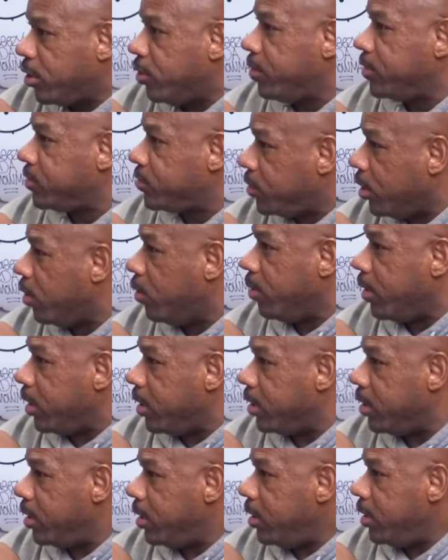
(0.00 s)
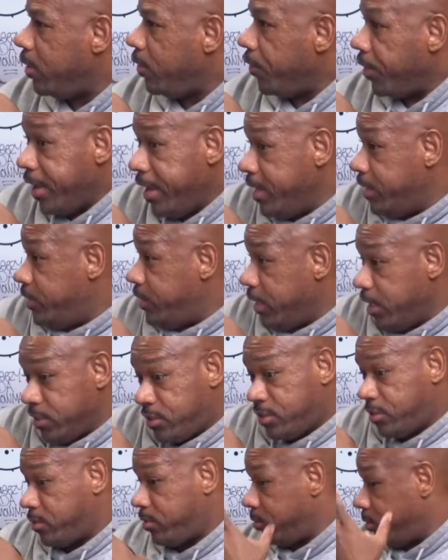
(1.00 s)
was doing. Mm. He
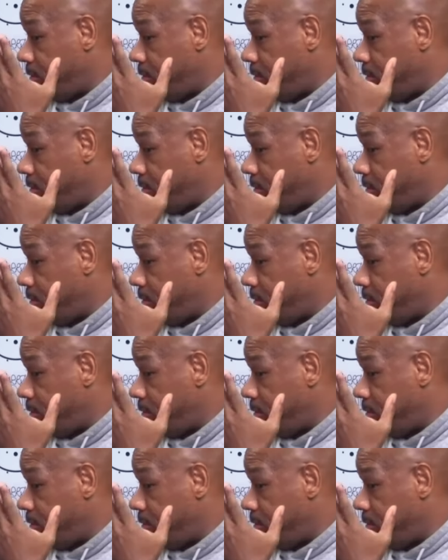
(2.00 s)
just